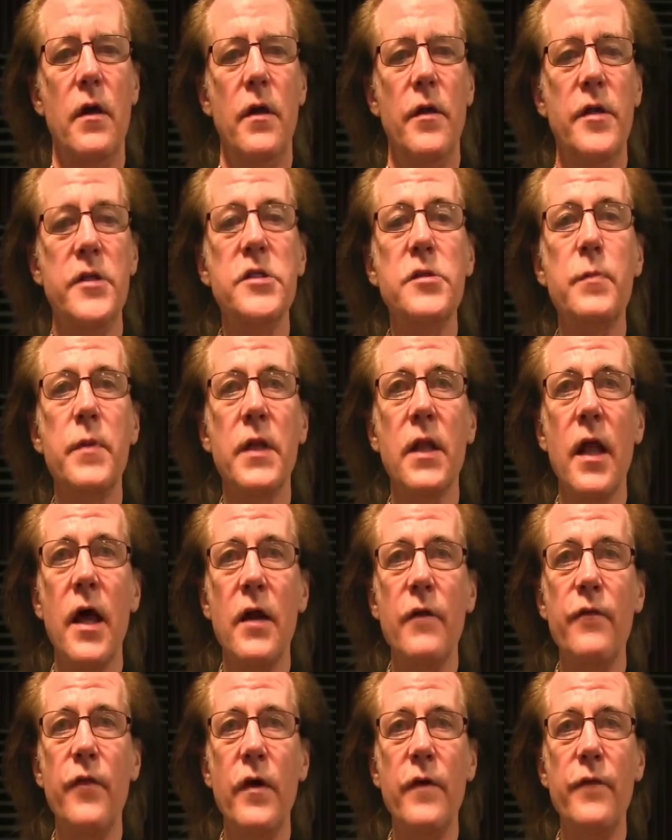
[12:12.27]
This has been a
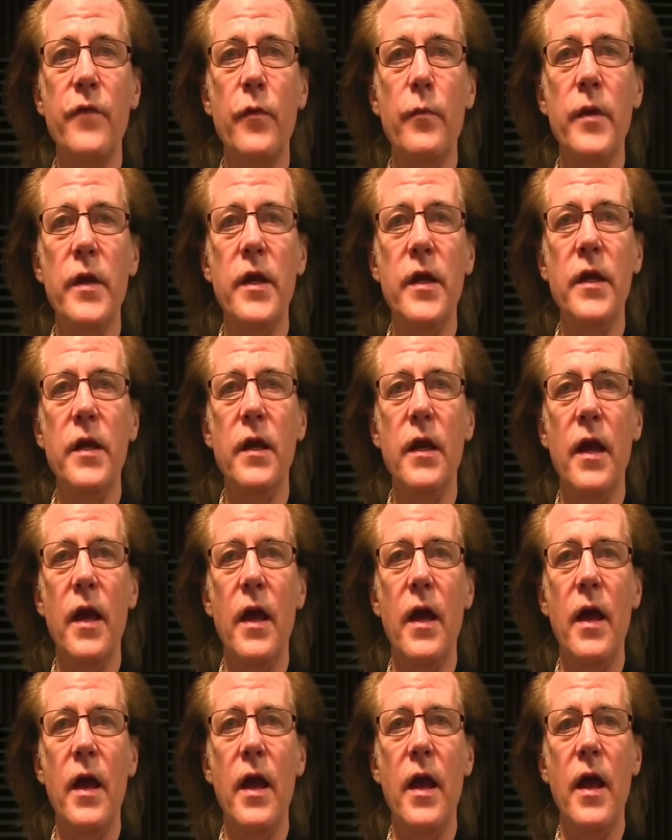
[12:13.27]
lot of fun for me.
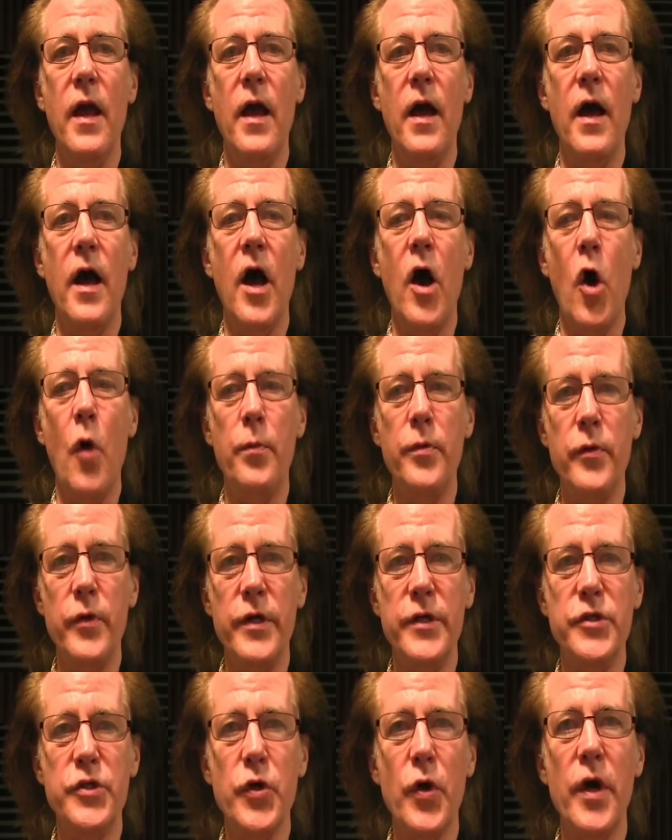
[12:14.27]
I hope you
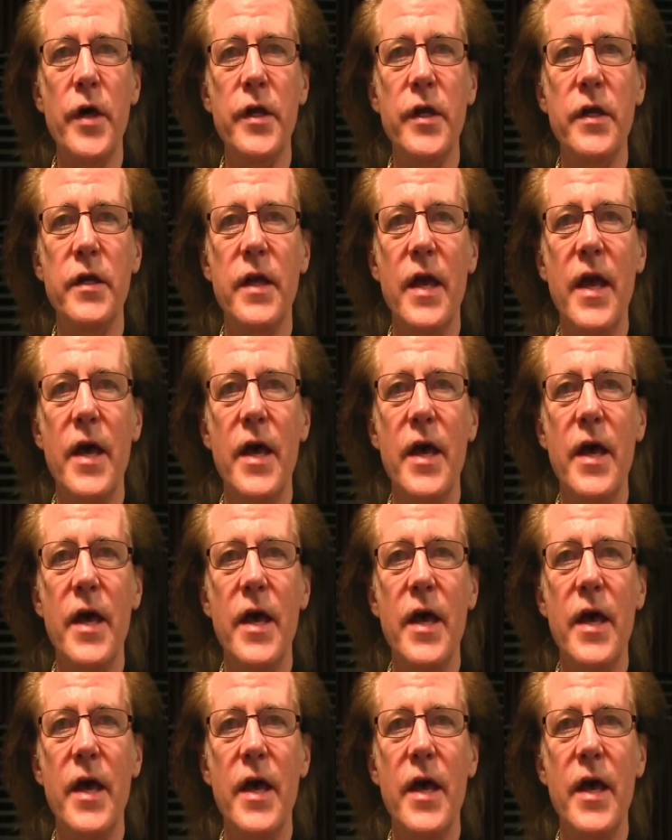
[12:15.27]
enjoyed it,